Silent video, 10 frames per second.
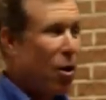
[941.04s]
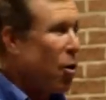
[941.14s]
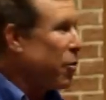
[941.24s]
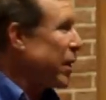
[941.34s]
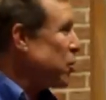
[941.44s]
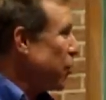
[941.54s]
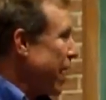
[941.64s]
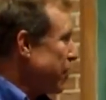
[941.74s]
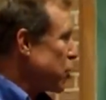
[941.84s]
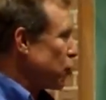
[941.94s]
That you
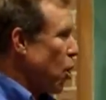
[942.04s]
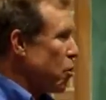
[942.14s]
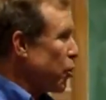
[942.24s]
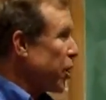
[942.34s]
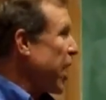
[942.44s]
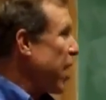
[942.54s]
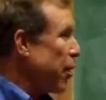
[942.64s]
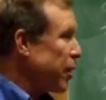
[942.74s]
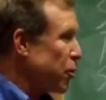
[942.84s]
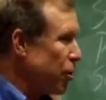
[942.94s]
have a stronger
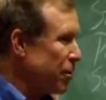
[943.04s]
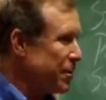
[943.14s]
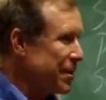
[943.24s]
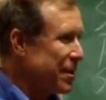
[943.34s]
character?